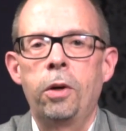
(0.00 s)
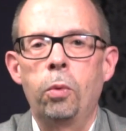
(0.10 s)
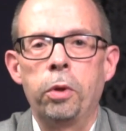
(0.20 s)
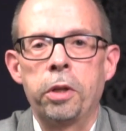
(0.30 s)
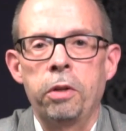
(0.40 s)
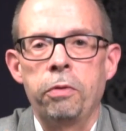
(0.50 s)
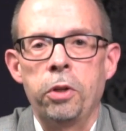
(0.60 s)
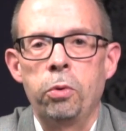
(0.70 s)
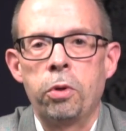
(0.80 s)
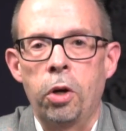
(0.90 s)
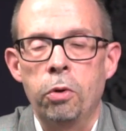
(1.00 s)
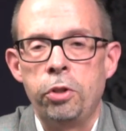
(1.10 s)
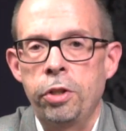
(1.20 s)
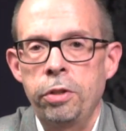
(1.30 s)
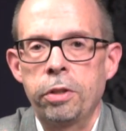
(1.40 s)
will give you
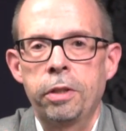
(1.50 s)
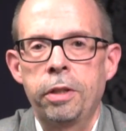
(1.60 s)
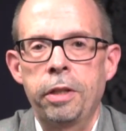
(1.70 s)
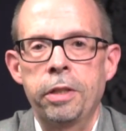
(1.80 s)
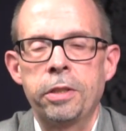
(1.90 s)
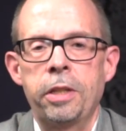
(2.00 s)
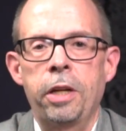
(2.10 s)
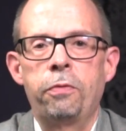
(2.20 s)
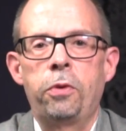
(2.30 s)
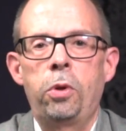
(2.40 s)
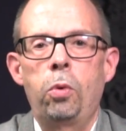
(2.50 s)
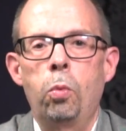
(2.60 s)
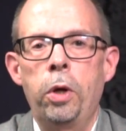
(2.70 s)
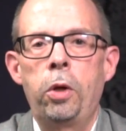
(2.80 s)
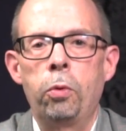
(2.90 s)
cogent, insightful,
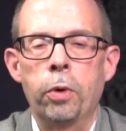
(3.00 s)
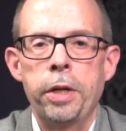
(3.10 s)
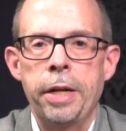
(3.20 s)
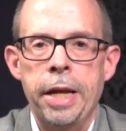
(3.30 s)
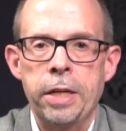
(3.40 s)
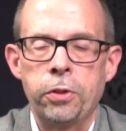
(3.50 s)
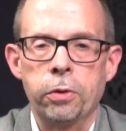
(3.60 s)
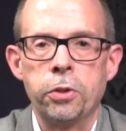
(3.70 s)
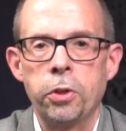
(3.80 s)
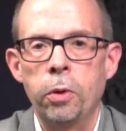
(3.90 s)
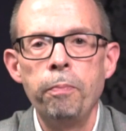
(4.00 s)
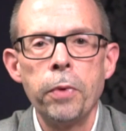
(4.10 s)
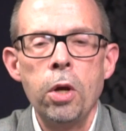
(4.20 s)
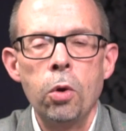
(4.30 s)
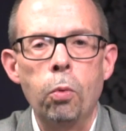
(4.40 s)
well-written answers. So
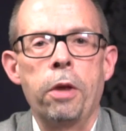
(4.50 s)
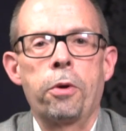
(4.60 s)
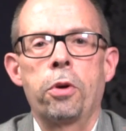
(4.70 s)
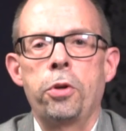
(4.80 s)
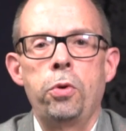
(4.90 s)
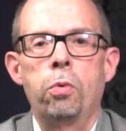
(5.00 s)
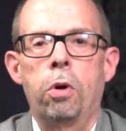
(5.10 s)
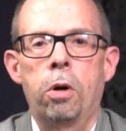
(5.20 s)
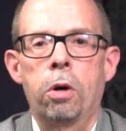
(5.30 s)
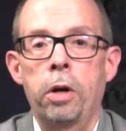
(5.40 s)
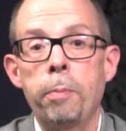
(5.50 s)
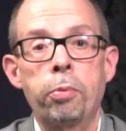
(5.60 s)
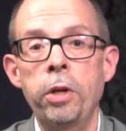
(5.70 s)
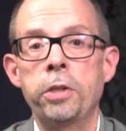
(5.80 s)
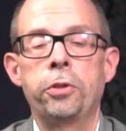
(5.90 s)
whether you are a
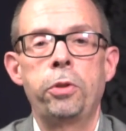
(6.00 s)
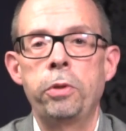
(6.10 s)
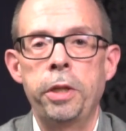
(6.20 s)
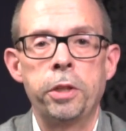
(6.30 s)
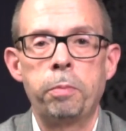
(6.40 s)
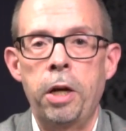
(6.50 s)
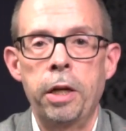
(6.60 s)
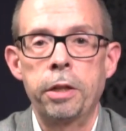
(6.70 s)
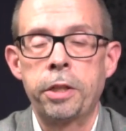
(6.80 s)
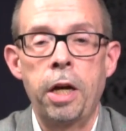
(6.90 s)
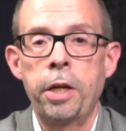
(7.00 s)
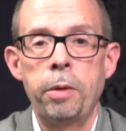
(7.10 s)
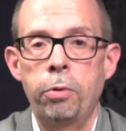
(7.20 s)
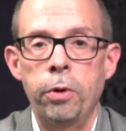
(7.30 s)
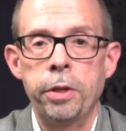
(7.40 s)
priest who needs
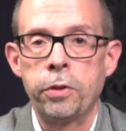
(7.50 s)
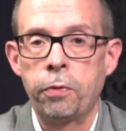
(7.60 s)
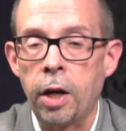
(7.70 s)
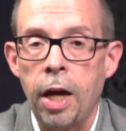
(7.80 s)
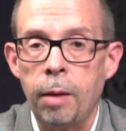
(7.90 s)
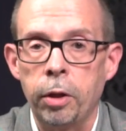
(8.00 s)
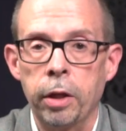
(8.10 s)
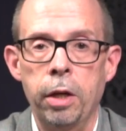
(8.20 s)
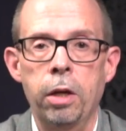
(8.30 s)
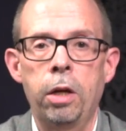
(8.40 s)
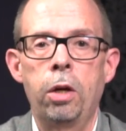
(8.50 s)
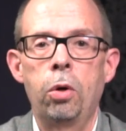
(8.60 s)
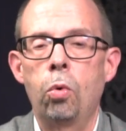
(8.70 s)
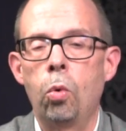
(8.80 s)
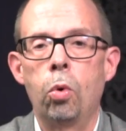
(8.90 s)
talking points for a homily,
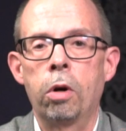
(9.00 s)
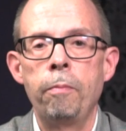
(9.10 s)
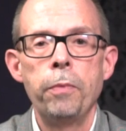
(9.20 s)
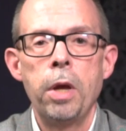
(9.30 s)
or